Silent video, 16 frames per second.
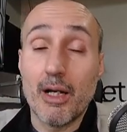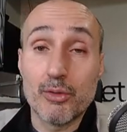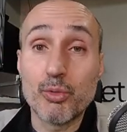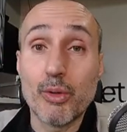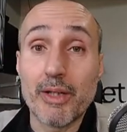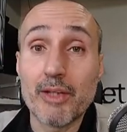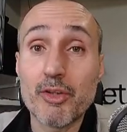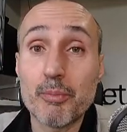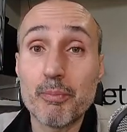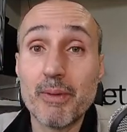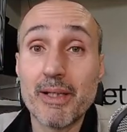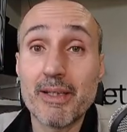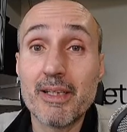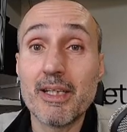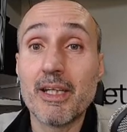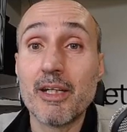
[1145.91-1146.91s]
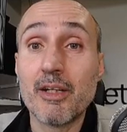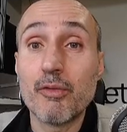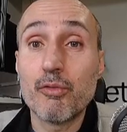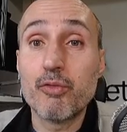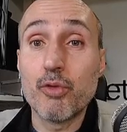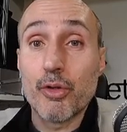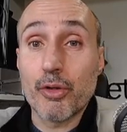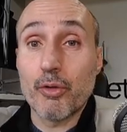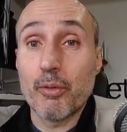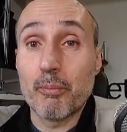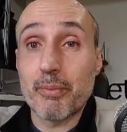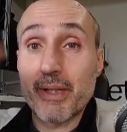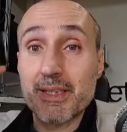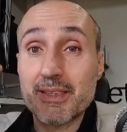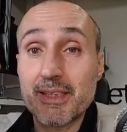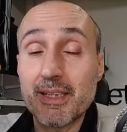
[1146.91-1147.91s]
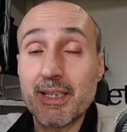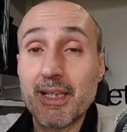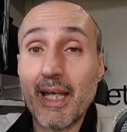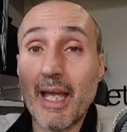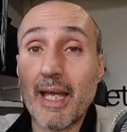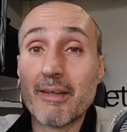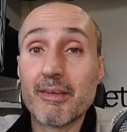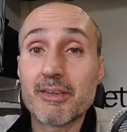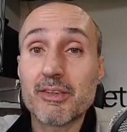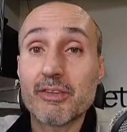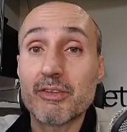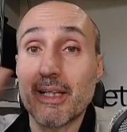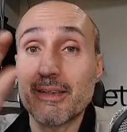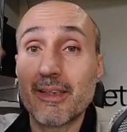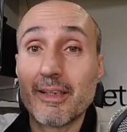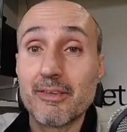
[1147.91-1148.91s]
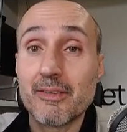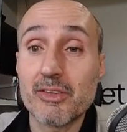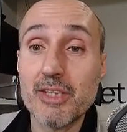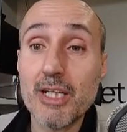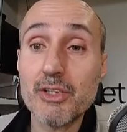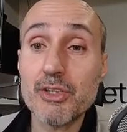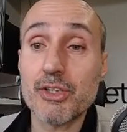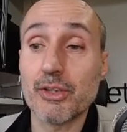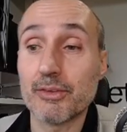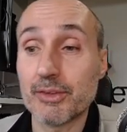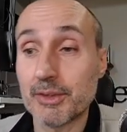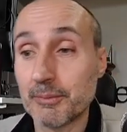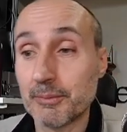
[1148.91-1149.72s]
to another plugin for compressing and extracting the sections.